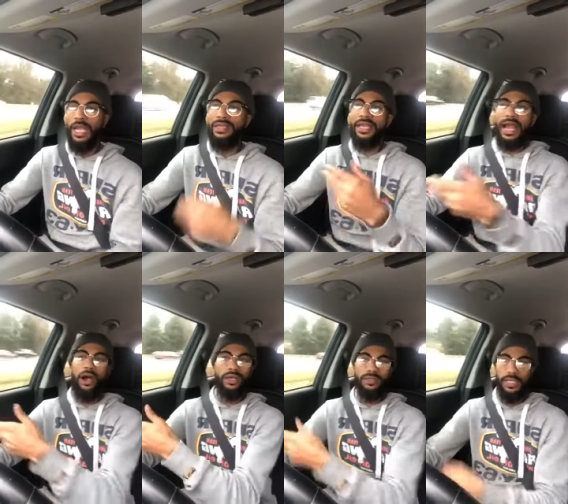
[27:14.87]
And then
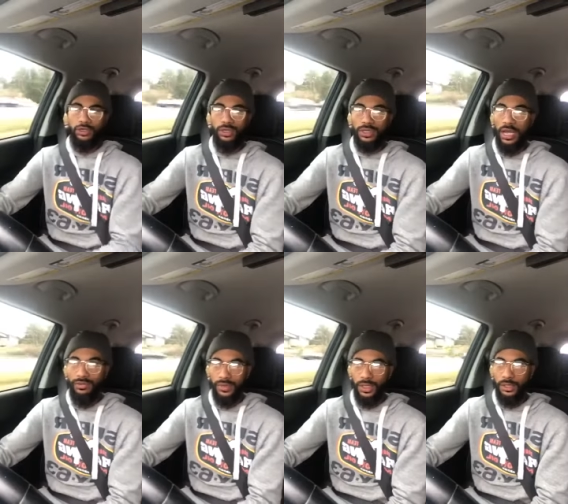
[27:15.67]
I'll continue this
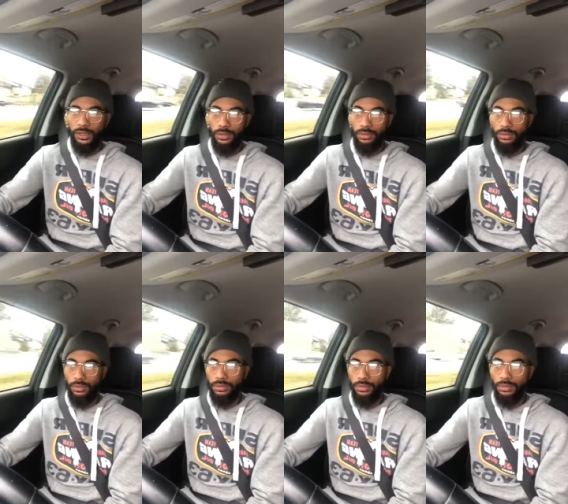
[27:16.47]

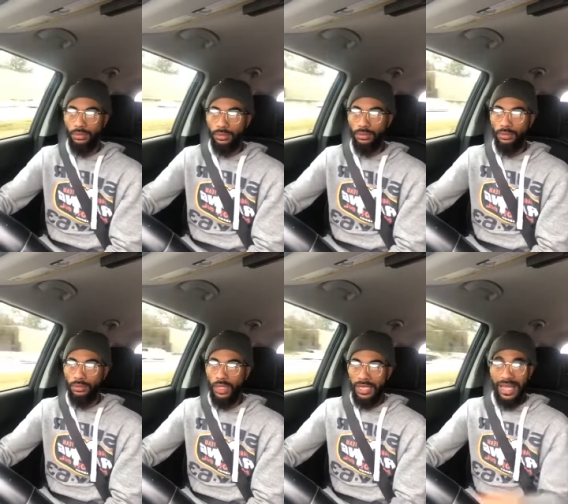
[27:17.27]

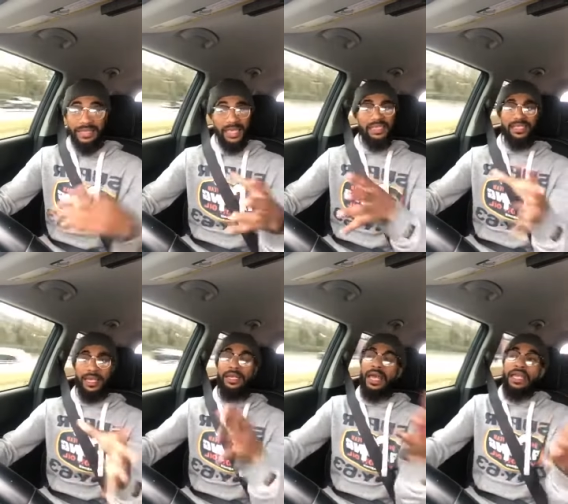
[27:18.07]
conversation. Like this is,
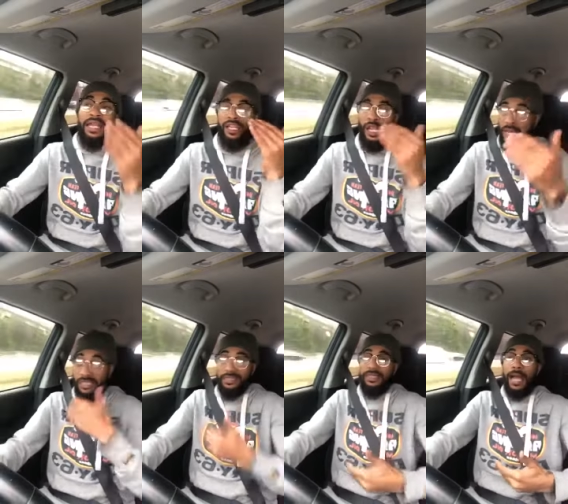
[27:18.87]
and, and, it, and
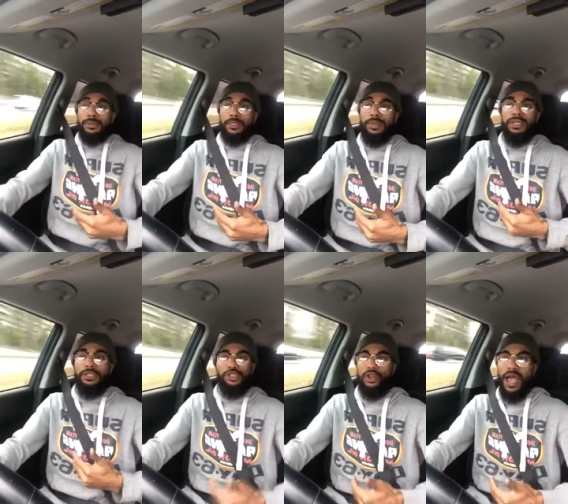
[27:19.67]
it stops them in
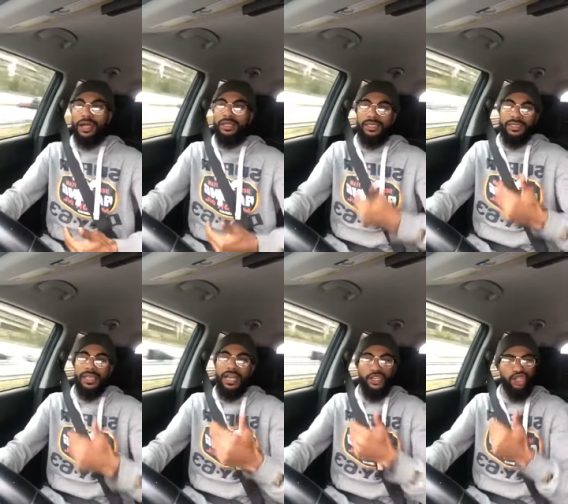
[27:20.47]
their track because it's
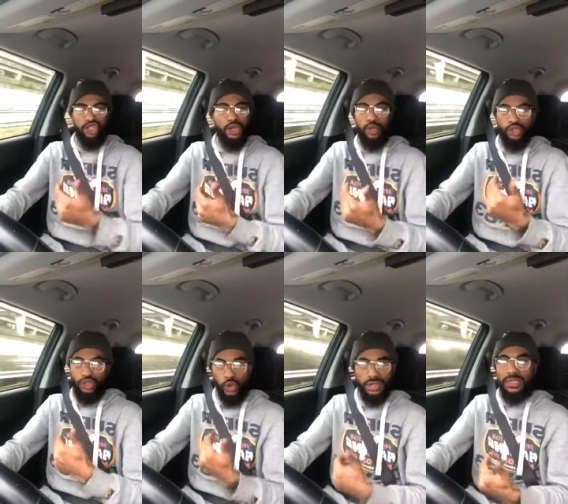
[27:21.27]
like you're so
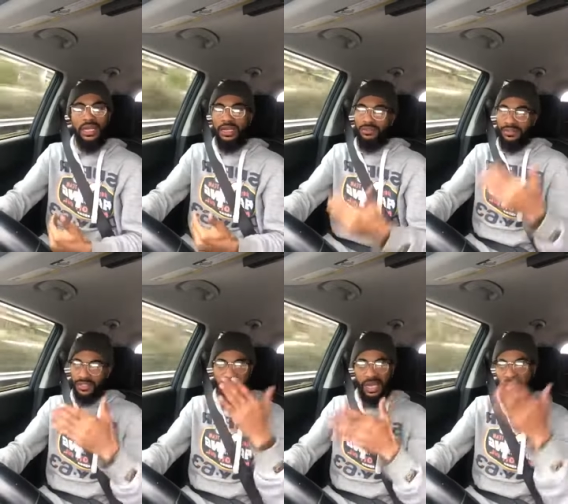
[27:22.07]
short lived.
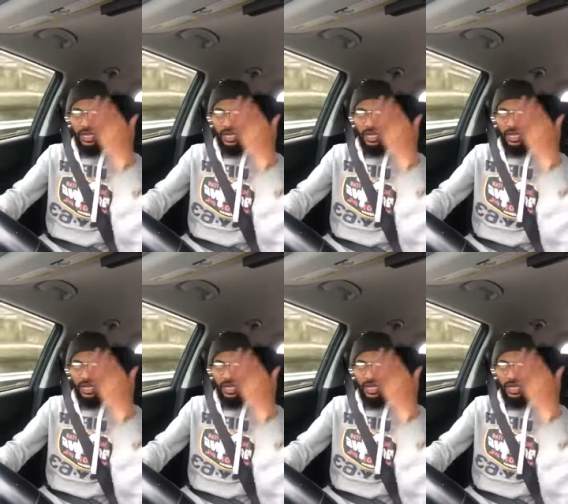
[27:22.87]
It's like